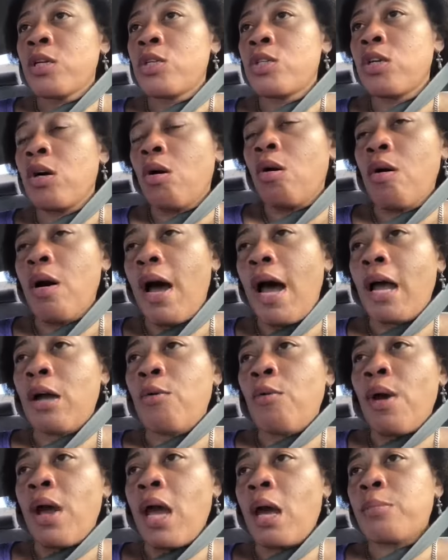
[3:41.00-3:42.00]
So I
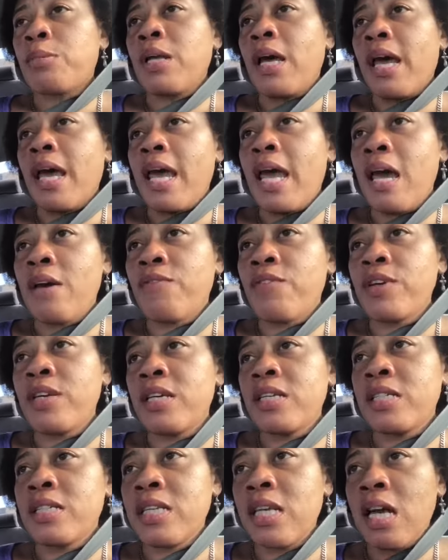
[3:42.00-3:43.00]
grabbed a half of
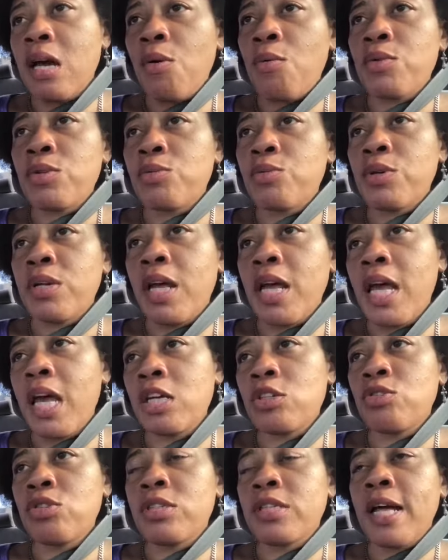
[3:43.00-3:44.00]
his sandwich with an
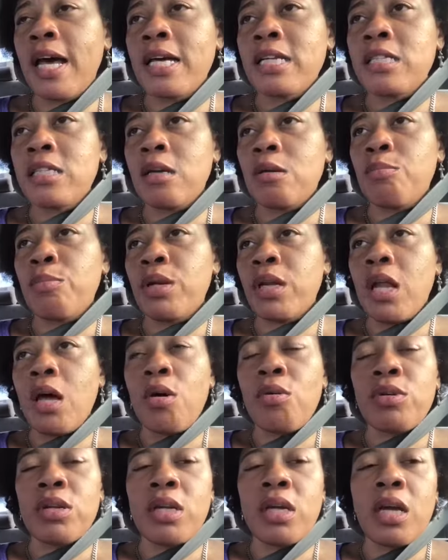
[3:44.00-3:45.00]
extra slice of
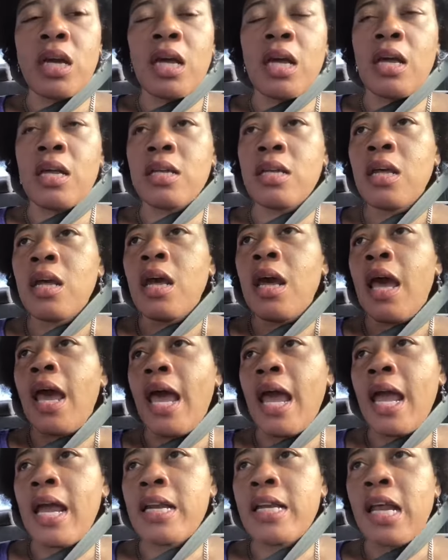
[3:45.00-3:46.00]
bologna and
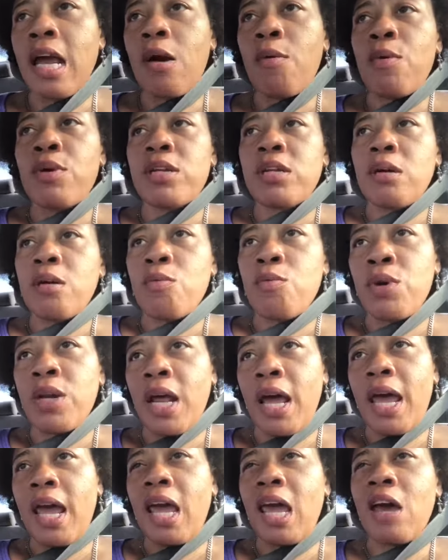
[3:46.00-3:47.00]
ate that with the, with
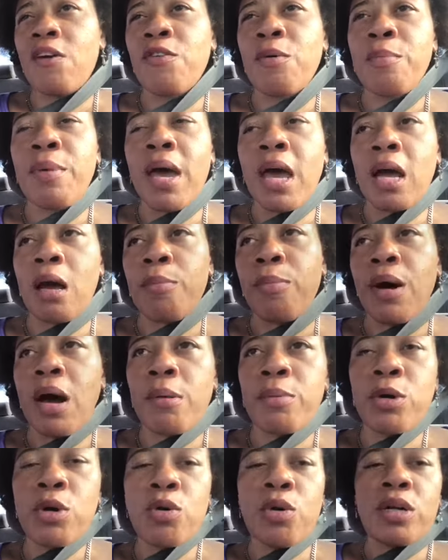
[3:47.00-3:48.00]
a half a bag of
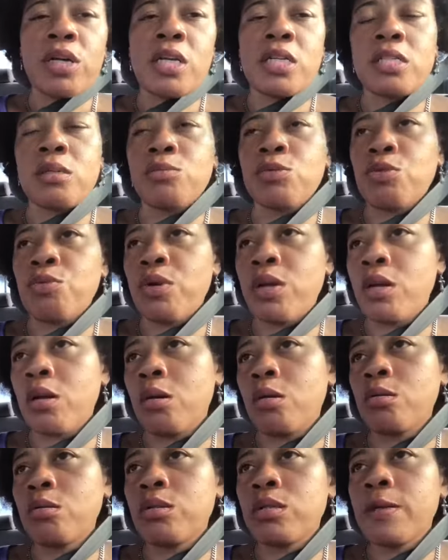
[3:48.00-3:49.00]
popcorn and some
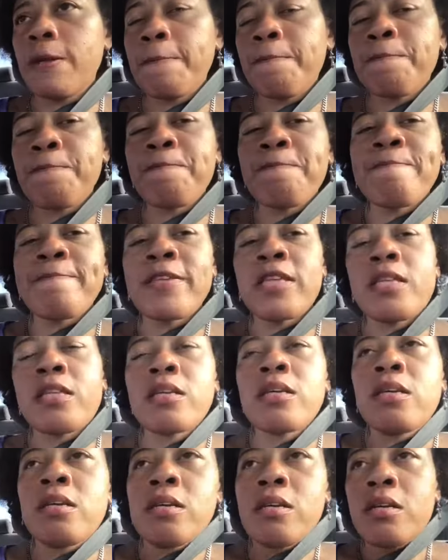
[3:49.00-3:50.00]
Doritos.
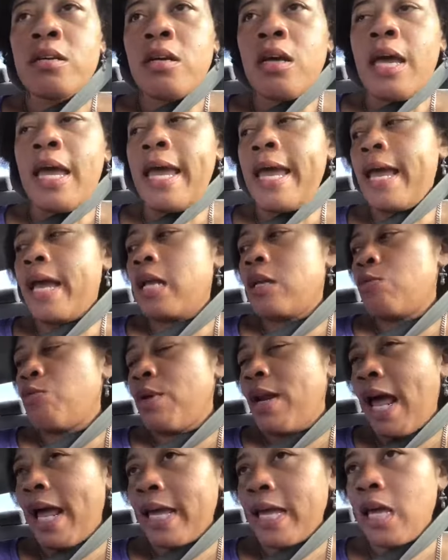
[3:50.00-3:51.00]
And
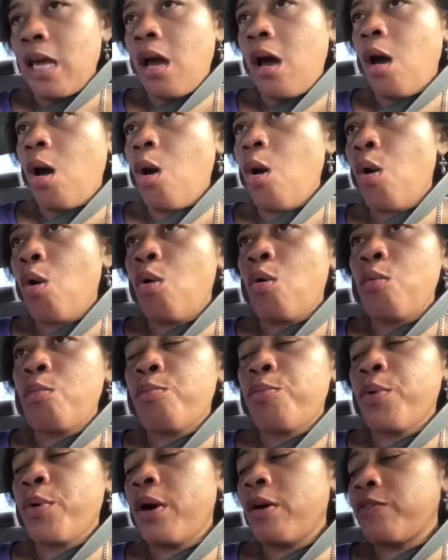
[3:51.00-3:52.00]
when I get home,
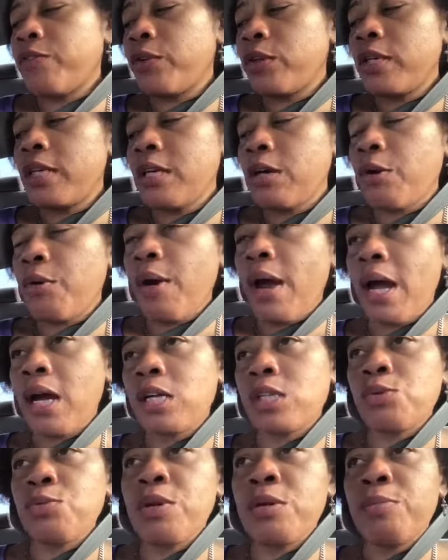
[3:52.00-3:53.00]
preferably the
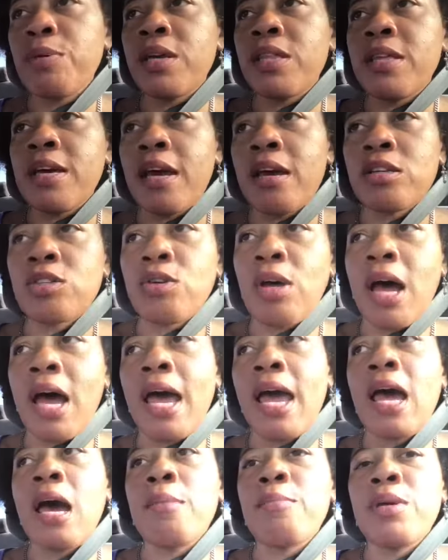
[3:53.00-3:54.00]
crackers would be there, so I
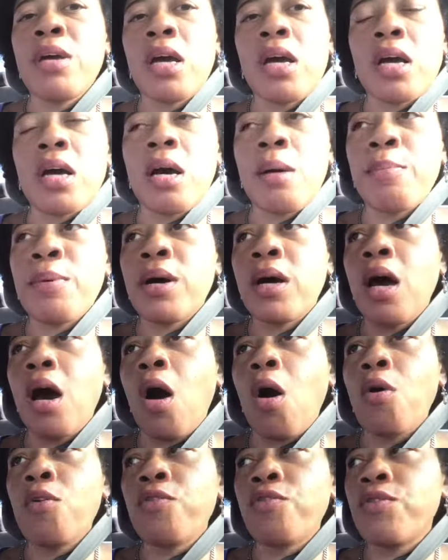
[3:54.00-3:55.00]
have me a cup of
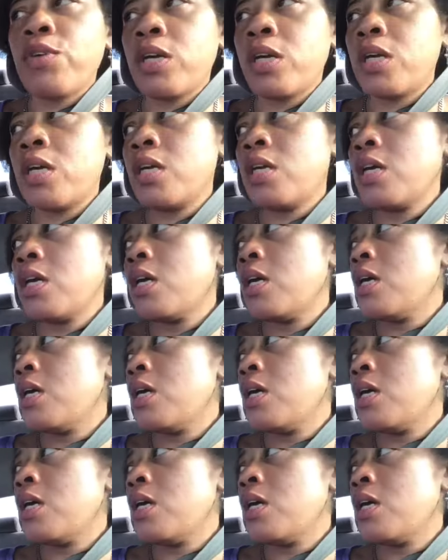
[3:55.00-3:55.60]
coffee,